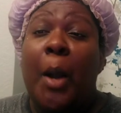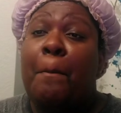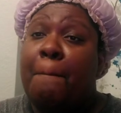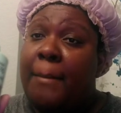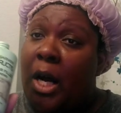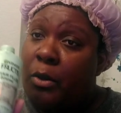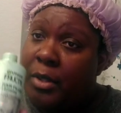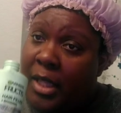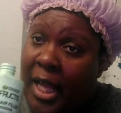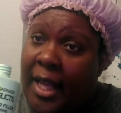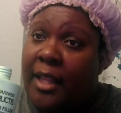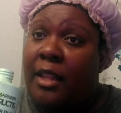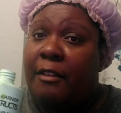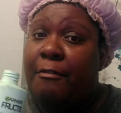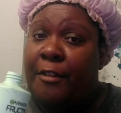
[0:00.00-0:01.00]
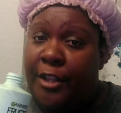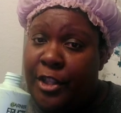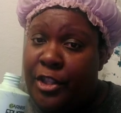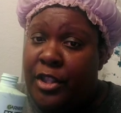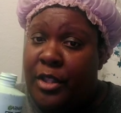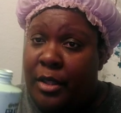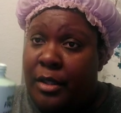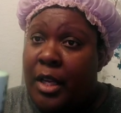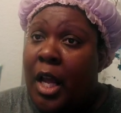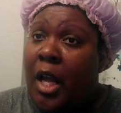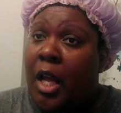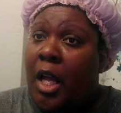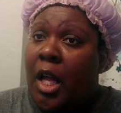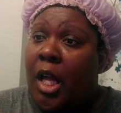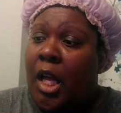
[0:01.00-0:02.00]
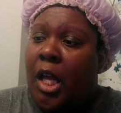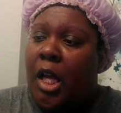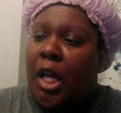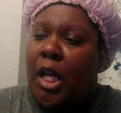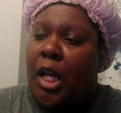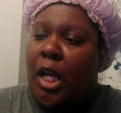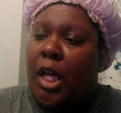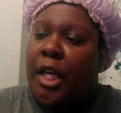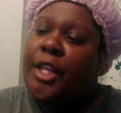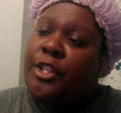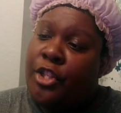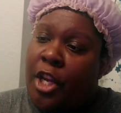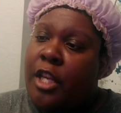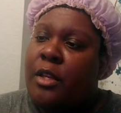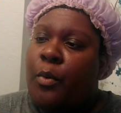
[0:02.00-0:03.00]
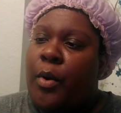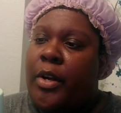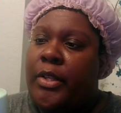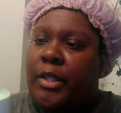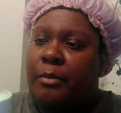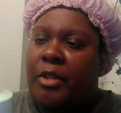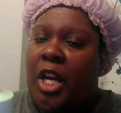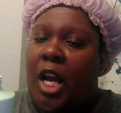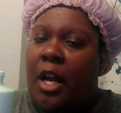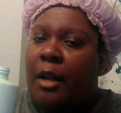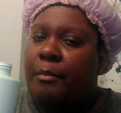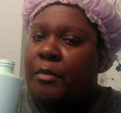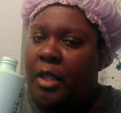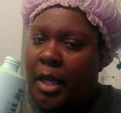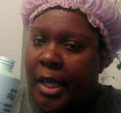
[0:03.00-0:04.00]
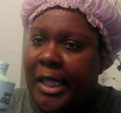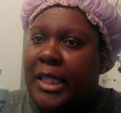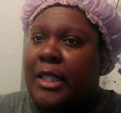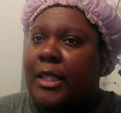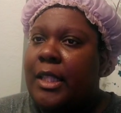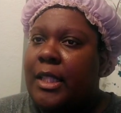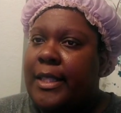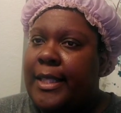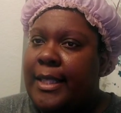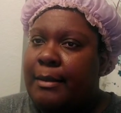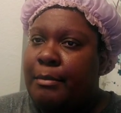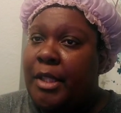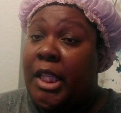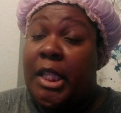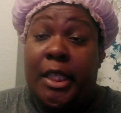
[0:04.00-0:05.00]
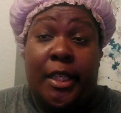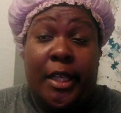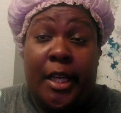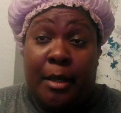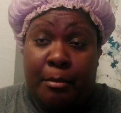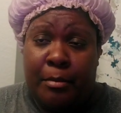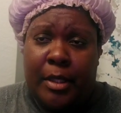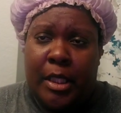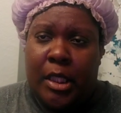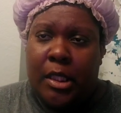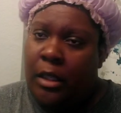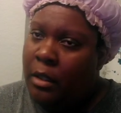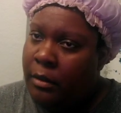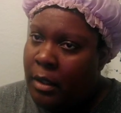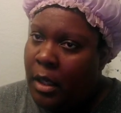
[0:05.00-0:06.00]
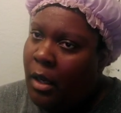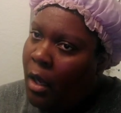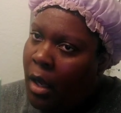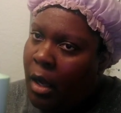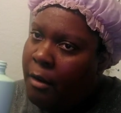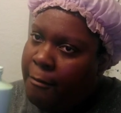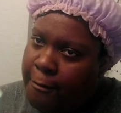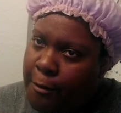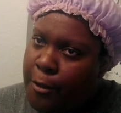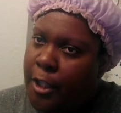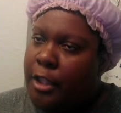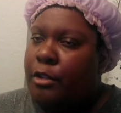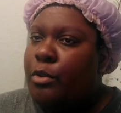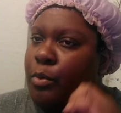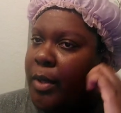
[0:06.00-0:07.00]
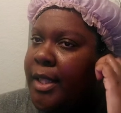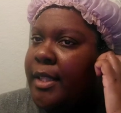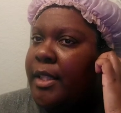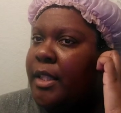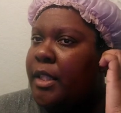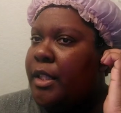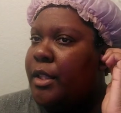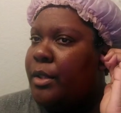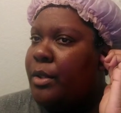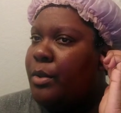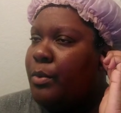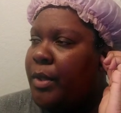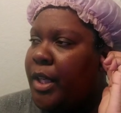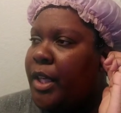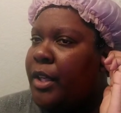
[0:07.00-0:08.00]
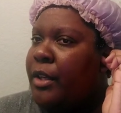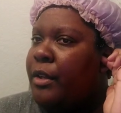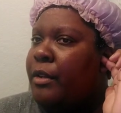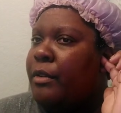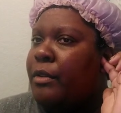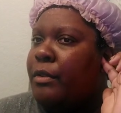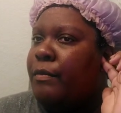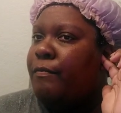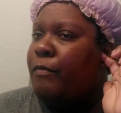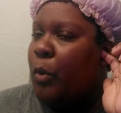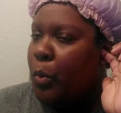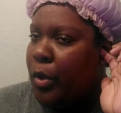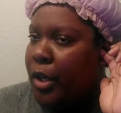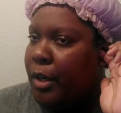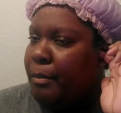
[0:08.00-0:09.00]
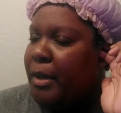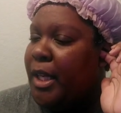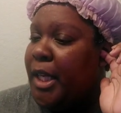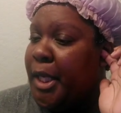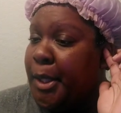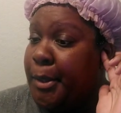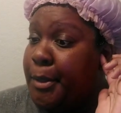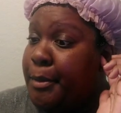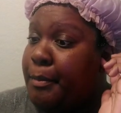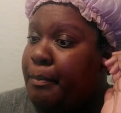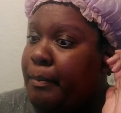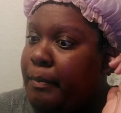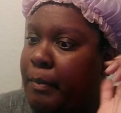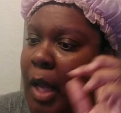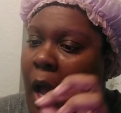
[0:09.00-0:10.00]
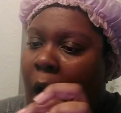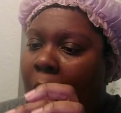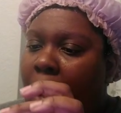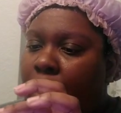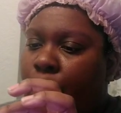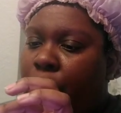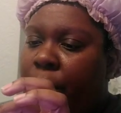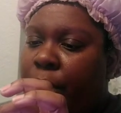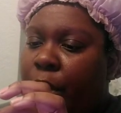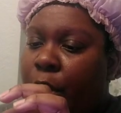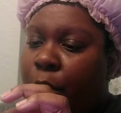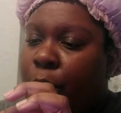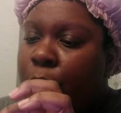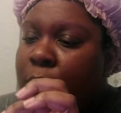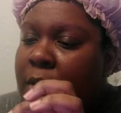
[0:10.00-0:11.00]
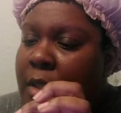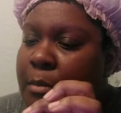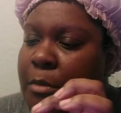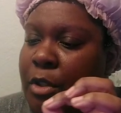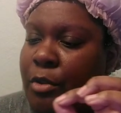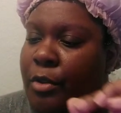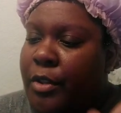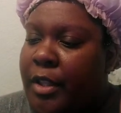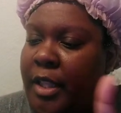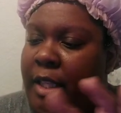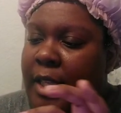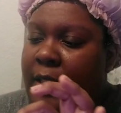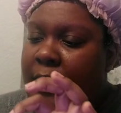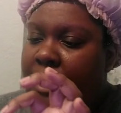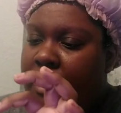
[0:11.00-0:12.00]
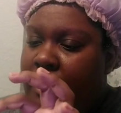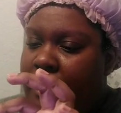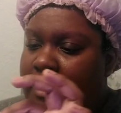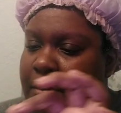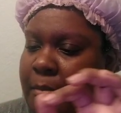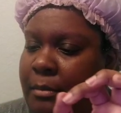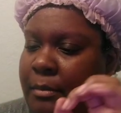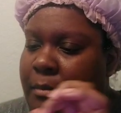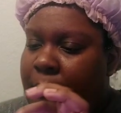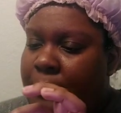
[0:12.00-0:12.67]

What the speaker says: most likely finish this in January sometime. Yes, it's going to be in an empty for 2024 because I would have used the majority of that time.